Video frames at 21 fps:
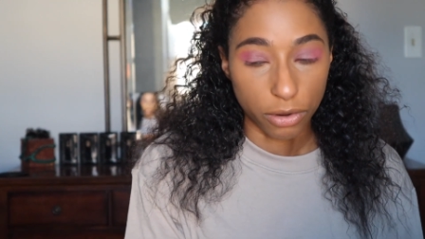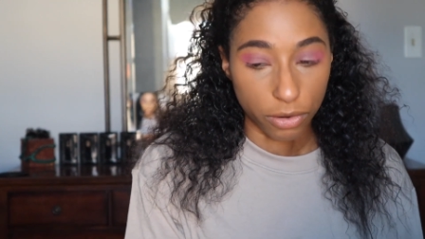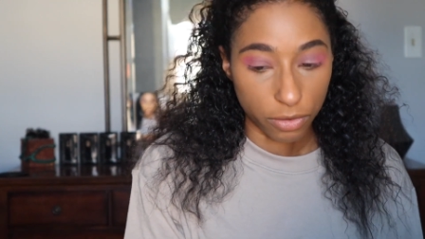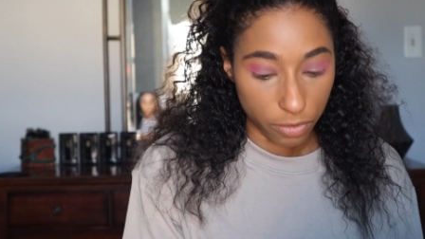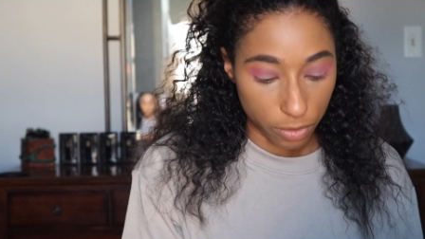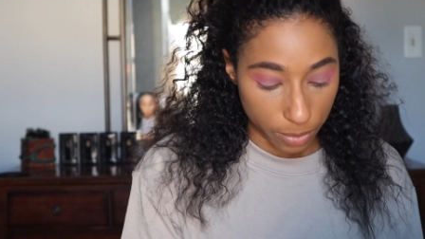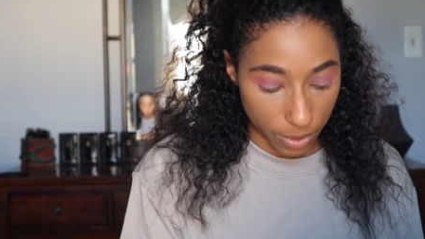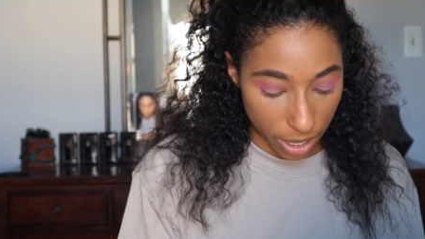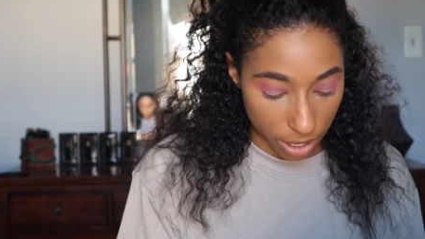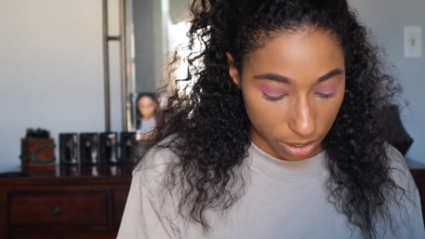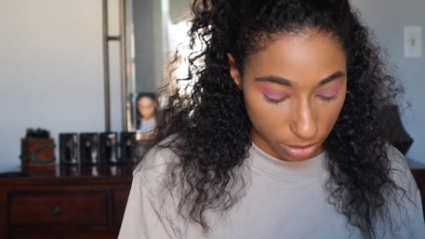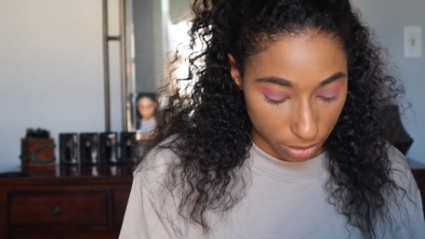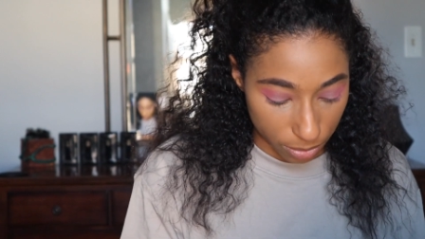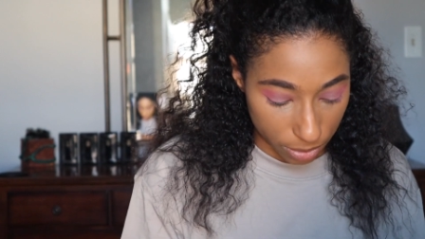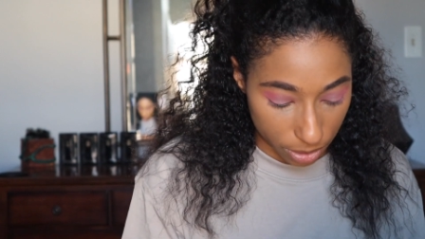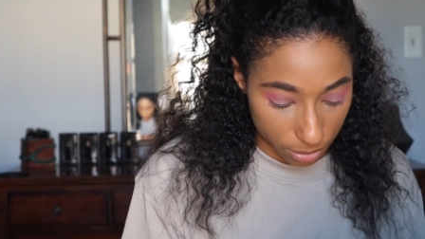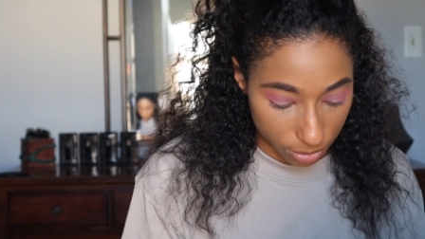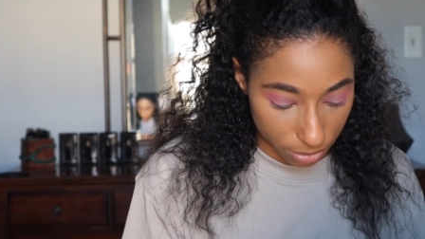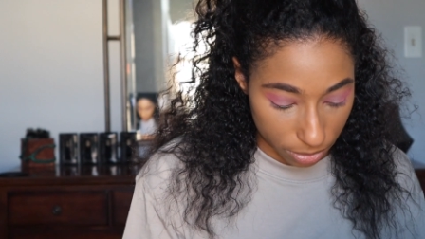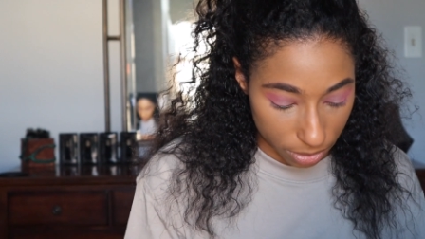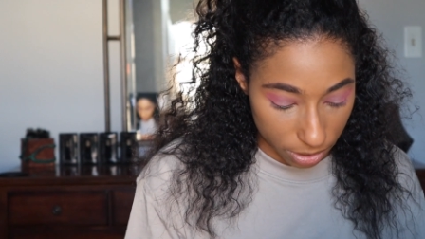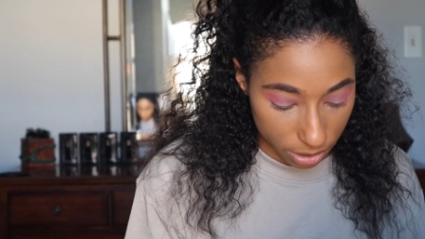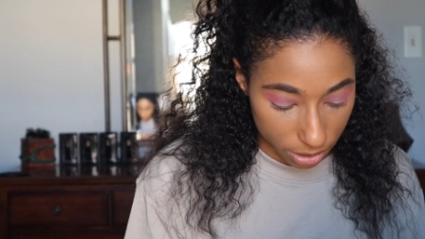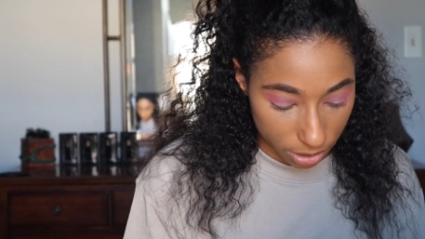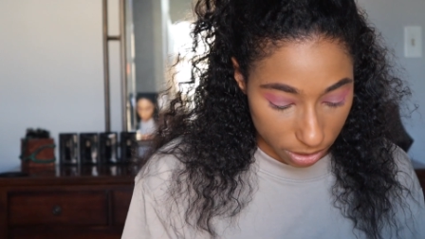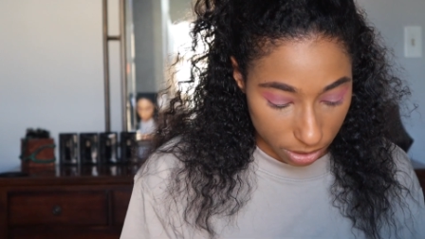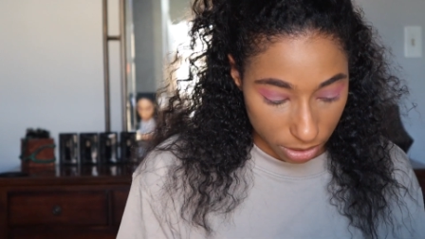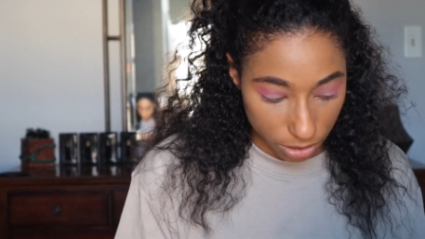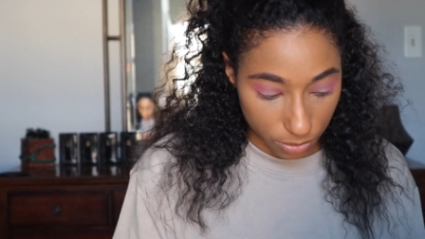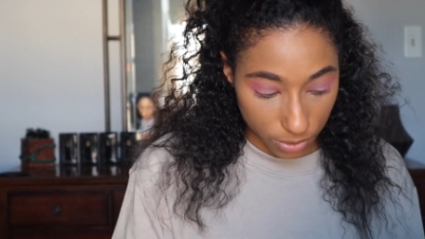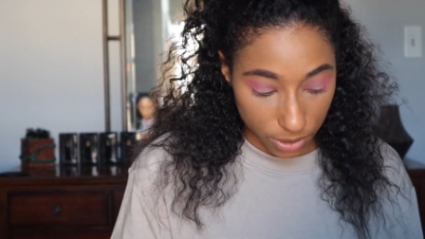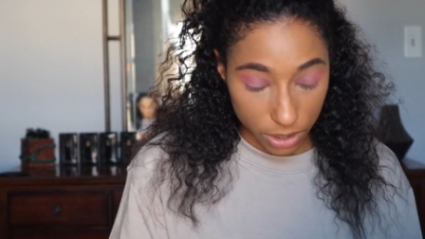overpower the purple in this
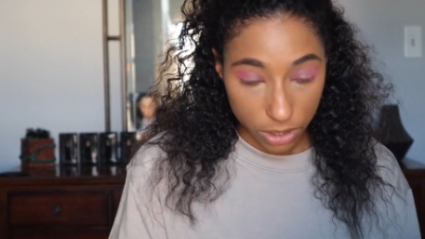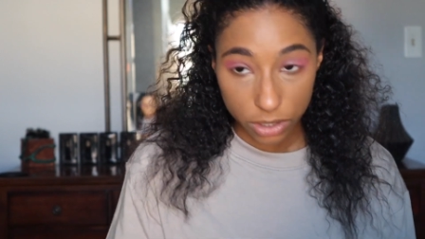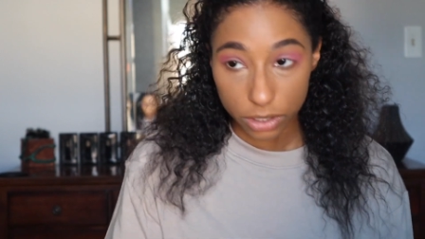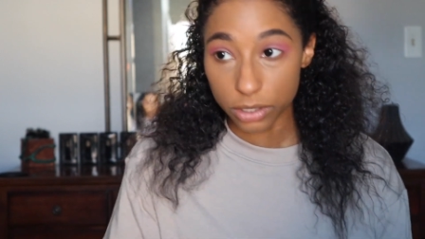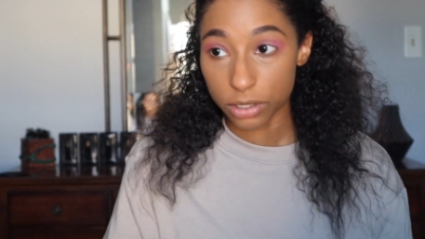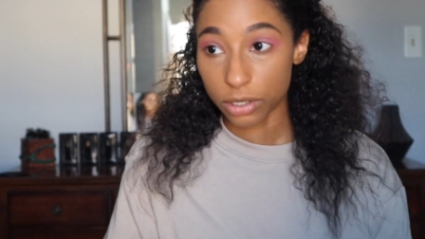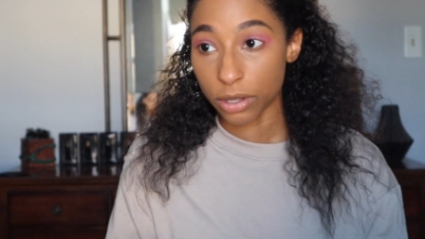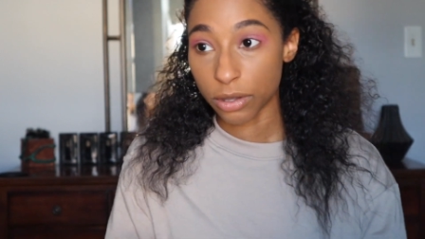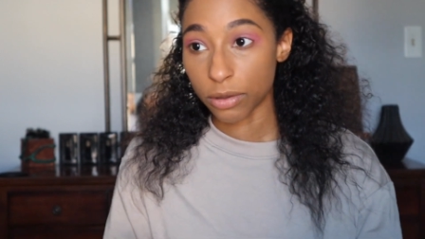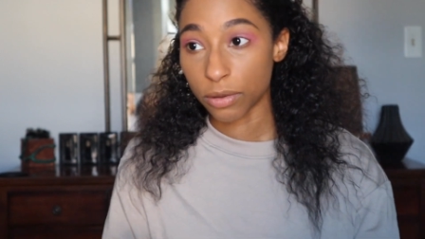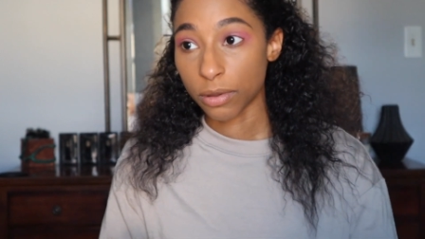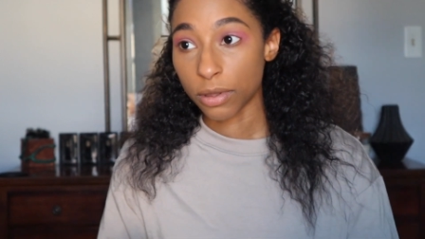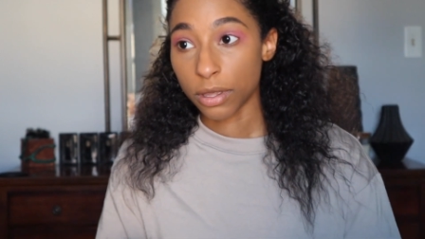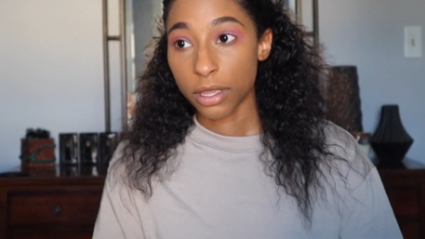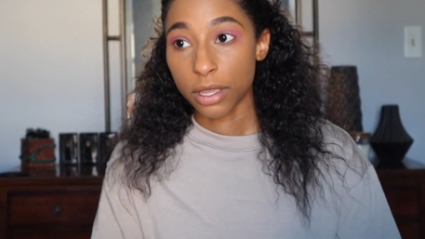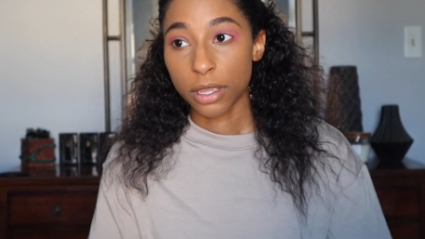situation, so,